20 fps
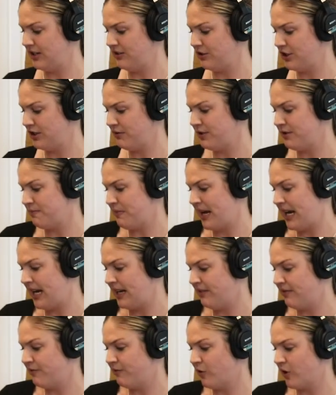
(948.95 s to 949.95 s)
she was
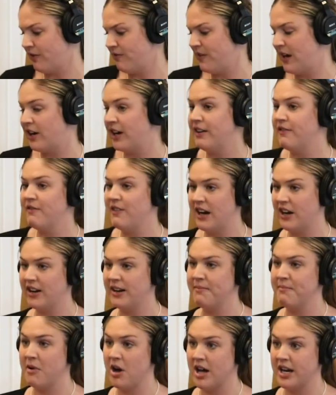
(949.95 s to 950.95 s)
paying for a very
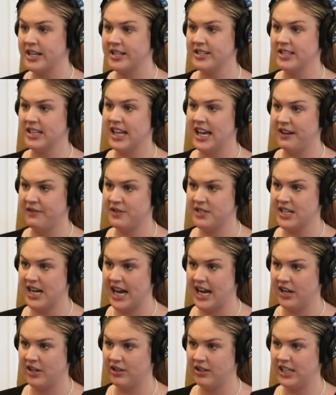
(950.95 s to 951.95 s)
very modest
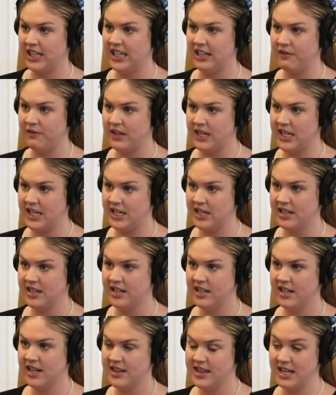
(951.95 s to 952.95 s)
lifestyle given
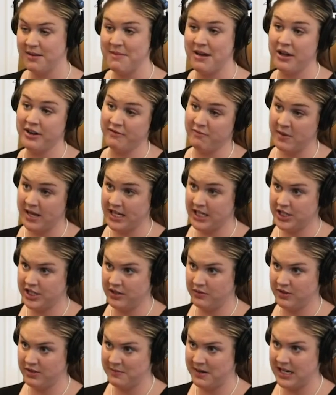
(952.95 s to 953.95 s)
the amount of money
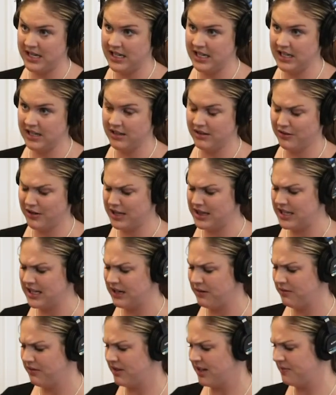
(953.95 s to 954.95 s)
she was making. So I
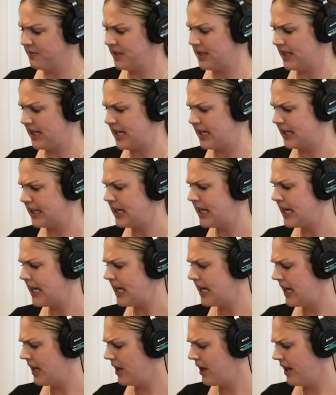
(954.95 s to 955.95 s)
think it was something like
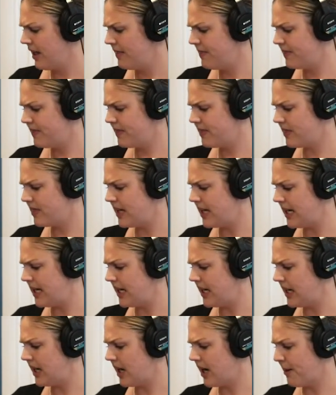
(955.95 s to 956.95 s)

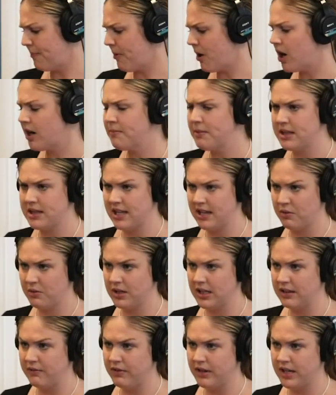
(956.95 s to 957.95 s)
the apartment they were
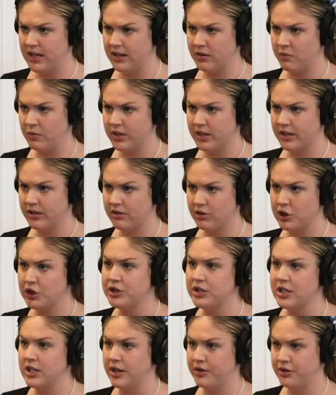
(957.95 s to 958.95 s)
living in was
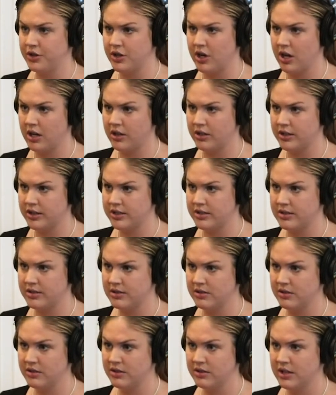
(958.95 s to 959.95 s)
thirteen hundred dollars. Oh
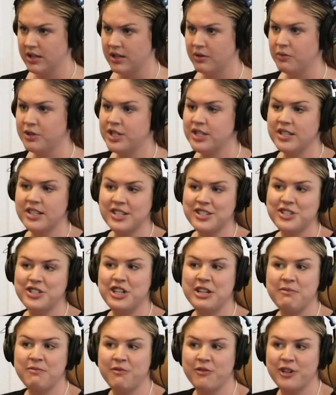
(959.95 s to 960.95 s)
my gosh! Which isn't
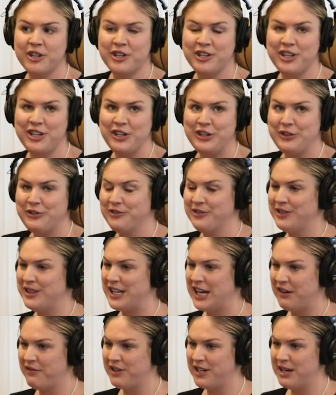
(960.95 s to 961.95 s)
cheap for you know
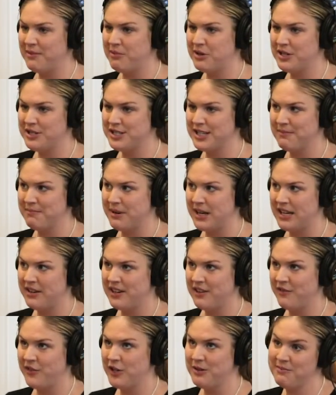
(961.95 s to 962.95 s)
the everyday person, but
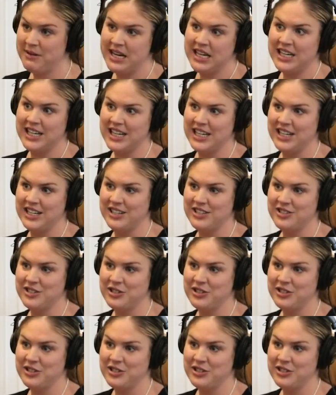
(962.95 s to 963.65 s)
if you're making